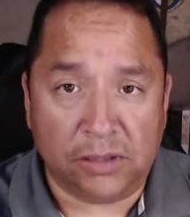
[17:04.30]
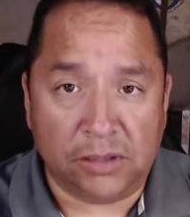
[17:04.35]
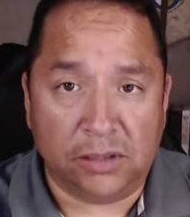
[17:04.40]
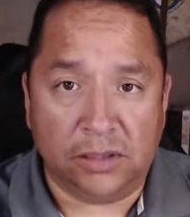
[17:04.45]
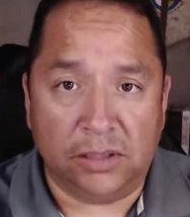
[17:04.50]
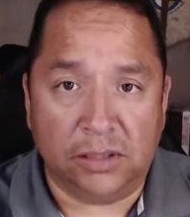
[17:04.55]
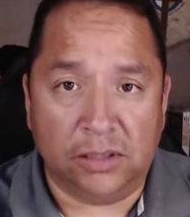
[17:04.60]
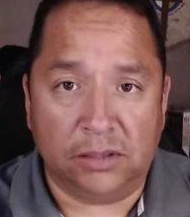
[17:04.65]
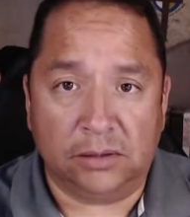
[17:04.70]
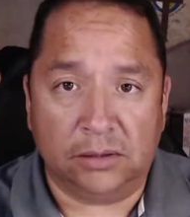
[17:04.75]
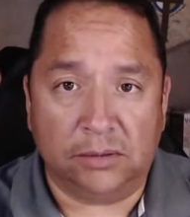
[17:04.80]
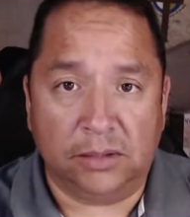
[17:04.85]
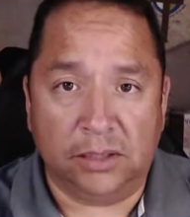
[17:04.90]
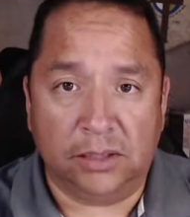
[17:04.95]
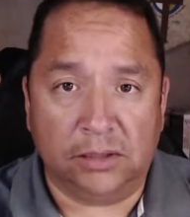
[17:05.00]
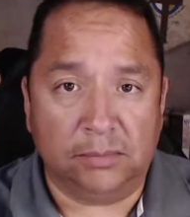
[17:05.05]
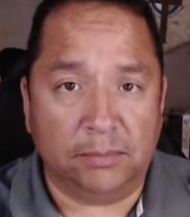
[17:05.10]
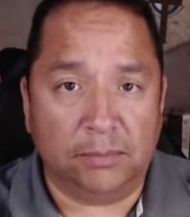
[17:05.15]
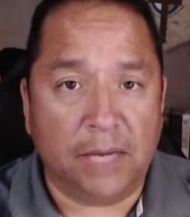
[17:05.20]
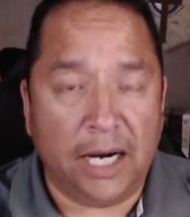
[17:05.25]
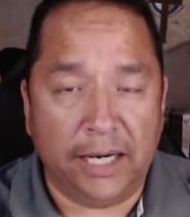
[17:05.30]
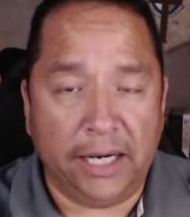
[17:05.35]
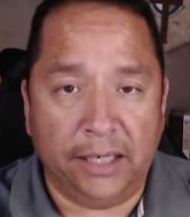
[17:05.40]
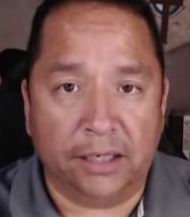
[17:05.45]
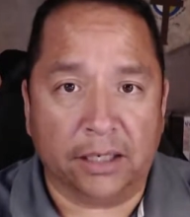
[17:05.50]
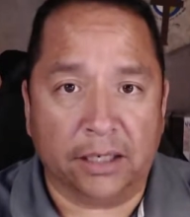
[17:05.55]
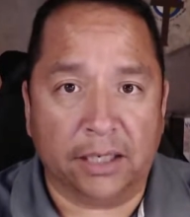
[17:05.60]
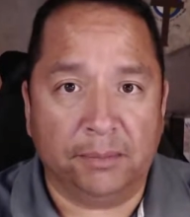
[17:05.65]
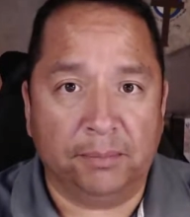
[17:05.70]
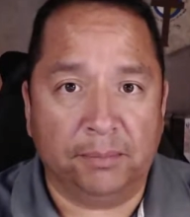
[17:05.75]
is
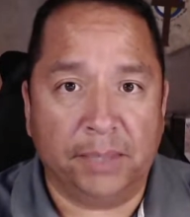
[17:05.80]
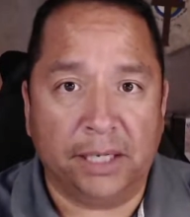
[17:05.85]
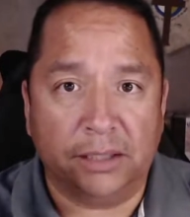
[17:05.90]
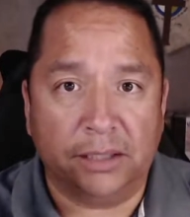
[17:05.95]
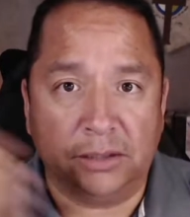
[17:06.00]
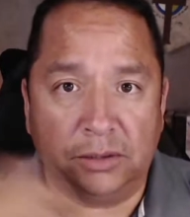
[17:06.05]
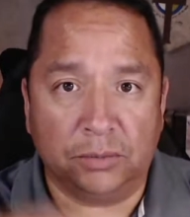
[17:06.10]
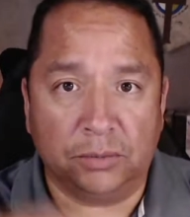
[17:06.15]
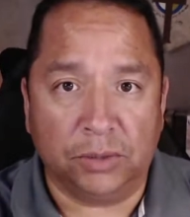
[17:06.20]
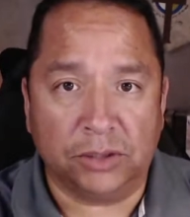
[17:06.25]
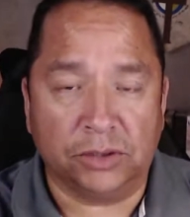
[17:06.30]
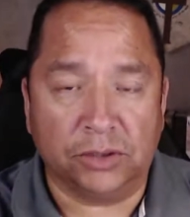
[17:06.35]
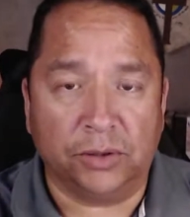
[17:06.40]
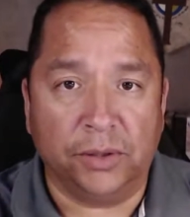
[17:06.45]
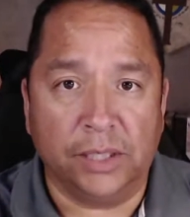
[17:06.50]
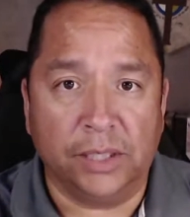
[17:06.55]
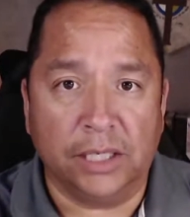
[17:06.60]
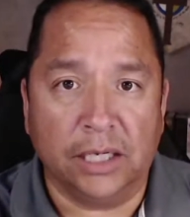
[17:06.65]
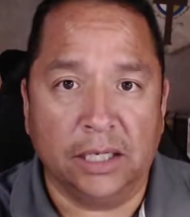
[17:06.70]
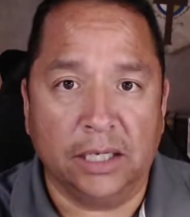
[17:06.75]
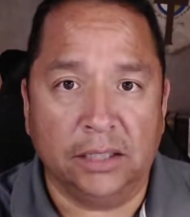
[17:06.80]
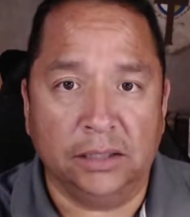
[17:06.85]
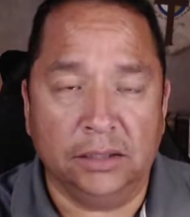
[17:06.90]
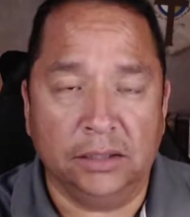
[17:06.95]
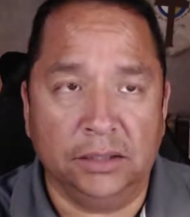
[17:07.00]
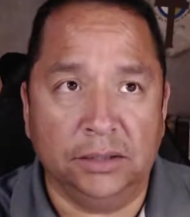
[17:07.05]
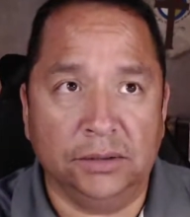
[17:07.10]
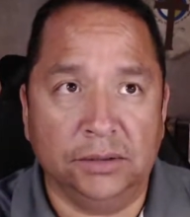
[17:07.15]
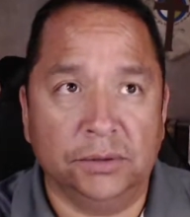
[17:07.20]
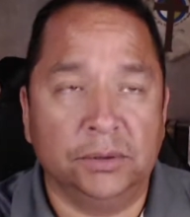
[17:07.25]
minor compared to what's going on in
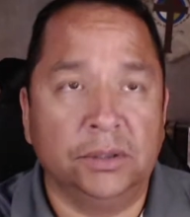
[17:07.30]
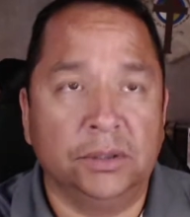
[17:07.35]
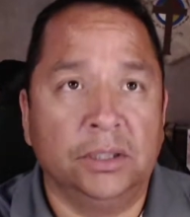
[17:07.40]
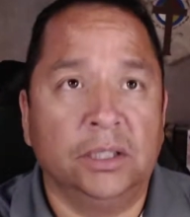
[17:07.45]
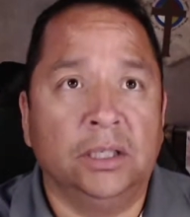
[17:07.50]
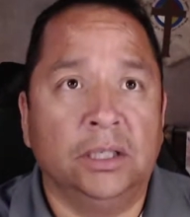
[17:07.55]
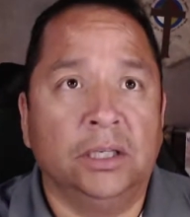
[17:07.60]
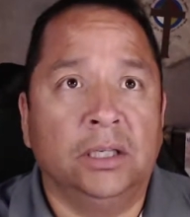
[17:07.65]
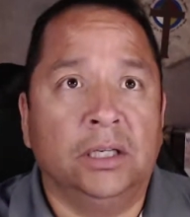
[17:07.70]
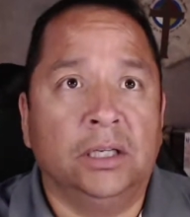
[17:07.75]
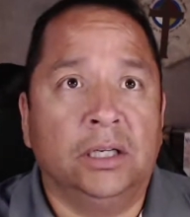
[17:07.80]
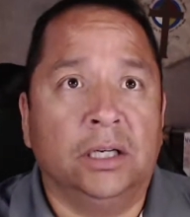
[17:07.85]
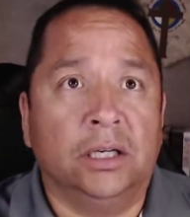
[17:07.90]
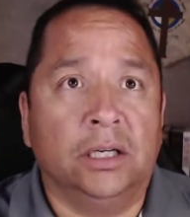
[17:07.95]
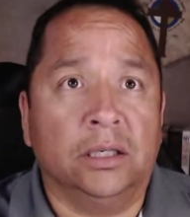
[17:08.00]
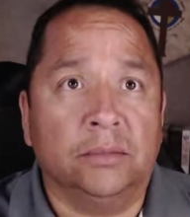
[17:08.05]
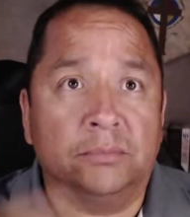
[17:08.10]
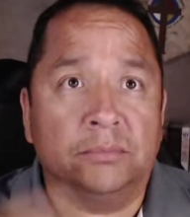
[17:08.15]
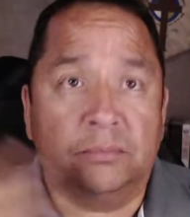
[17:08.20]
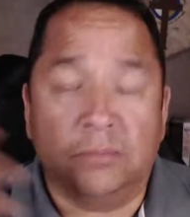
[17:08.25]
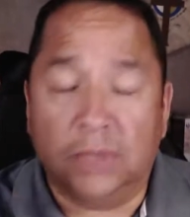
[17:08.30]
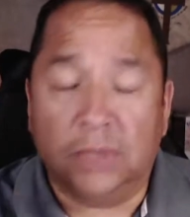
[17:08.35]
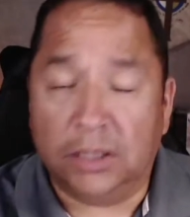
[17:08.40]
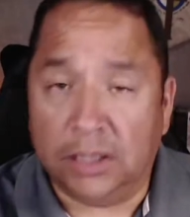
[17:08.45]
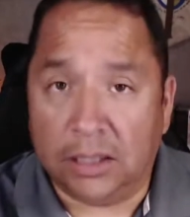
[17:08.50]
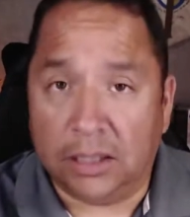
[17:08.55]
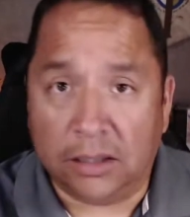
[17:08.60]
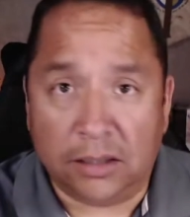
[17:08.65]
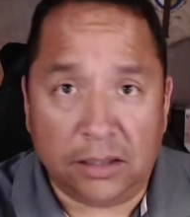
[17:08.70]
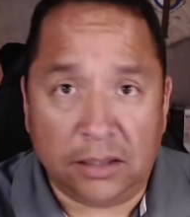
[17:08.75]
you.
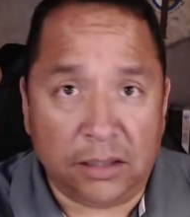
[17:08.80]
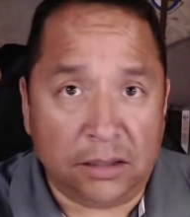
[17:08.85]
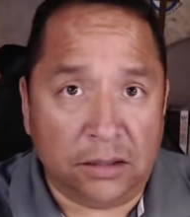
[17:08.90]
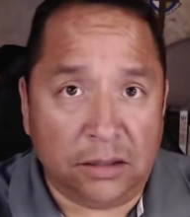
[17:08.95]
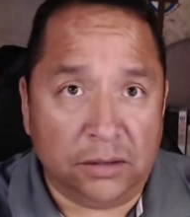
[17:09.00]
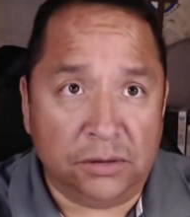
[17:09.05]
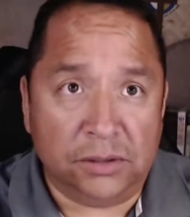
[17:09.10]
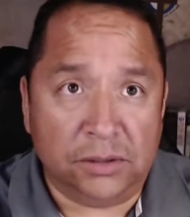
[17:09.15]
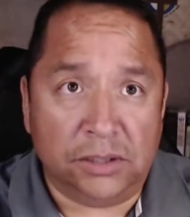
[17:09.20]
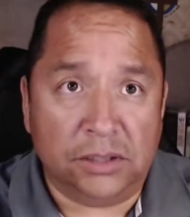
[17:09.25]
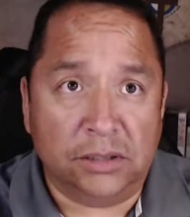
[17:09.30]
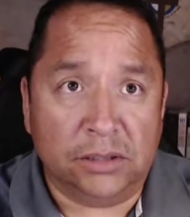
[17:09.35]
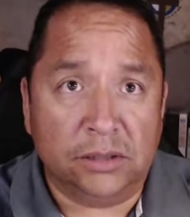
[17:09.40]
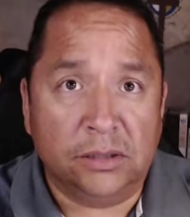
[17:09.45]
Another theologian,